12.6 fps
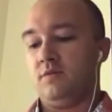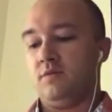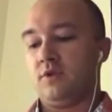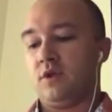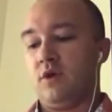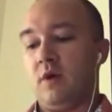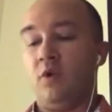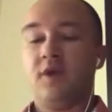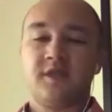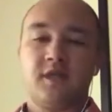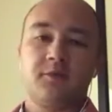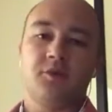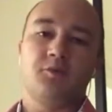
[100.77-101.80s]
So I was
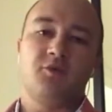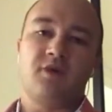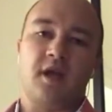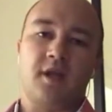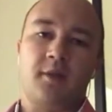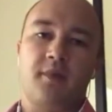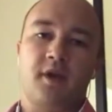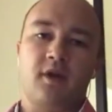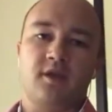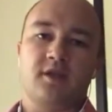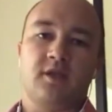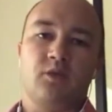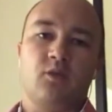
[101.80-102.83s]
able to move out of the
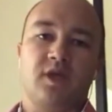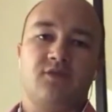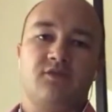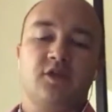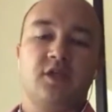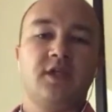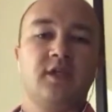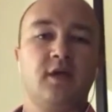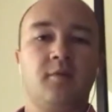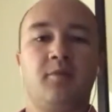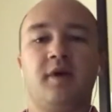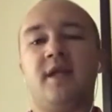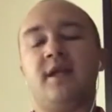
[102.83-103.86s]
barracks in West Virginia,
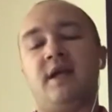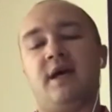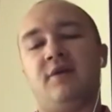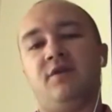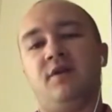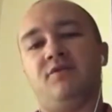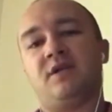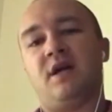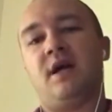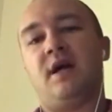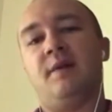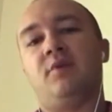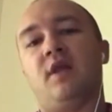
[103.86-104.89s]
but I didn't have enough
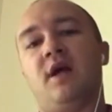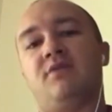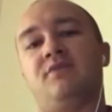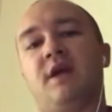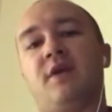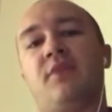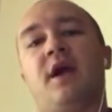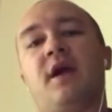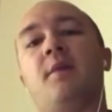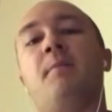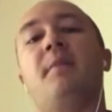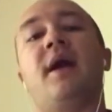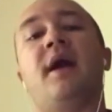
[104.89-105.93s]
time left at that
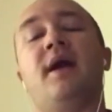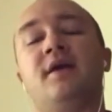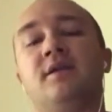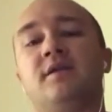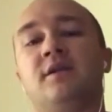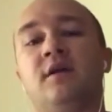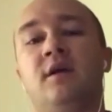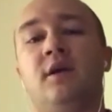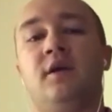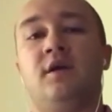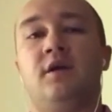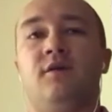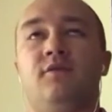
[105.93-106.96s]
command
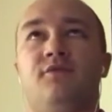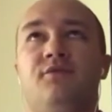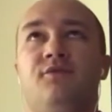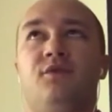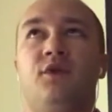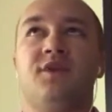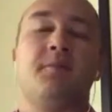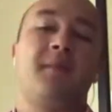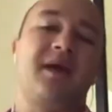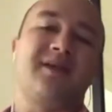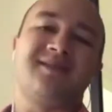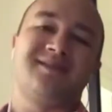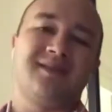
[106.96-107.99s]
for it to
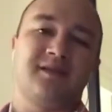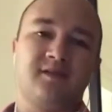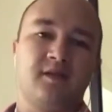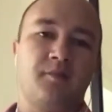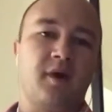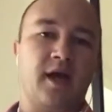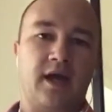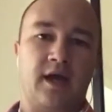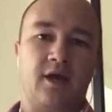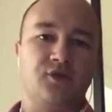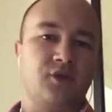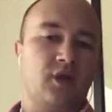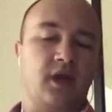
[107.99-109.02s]
make sense to buy a
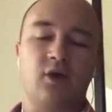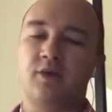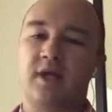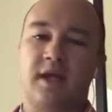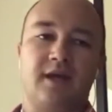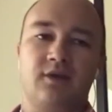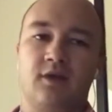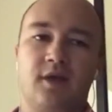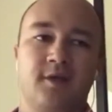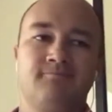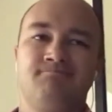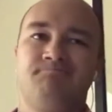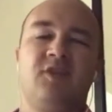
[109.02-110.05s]
house there. I only had like
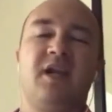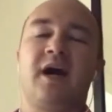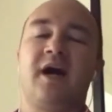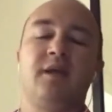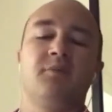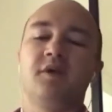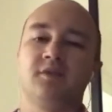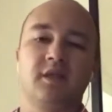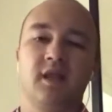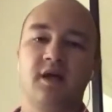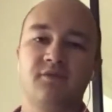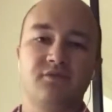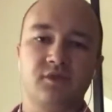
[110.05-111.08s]
9 months
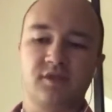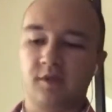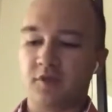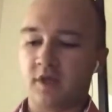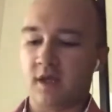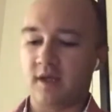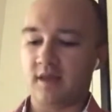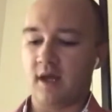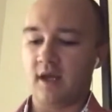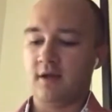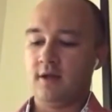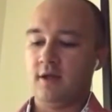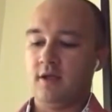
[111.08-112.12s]
left or something like
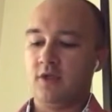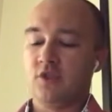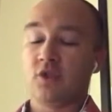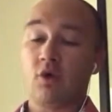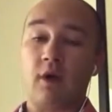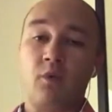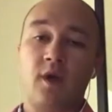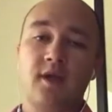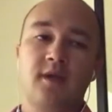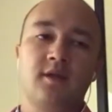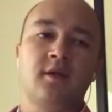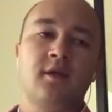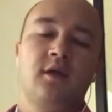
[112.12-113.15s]
that. So I
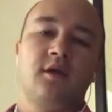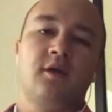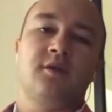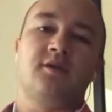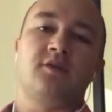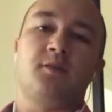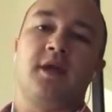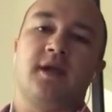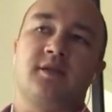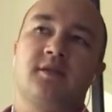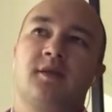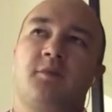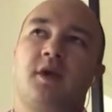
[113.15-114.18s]
waited until my
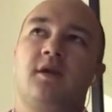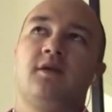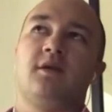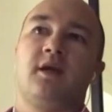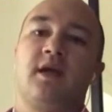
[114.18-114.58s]
next command.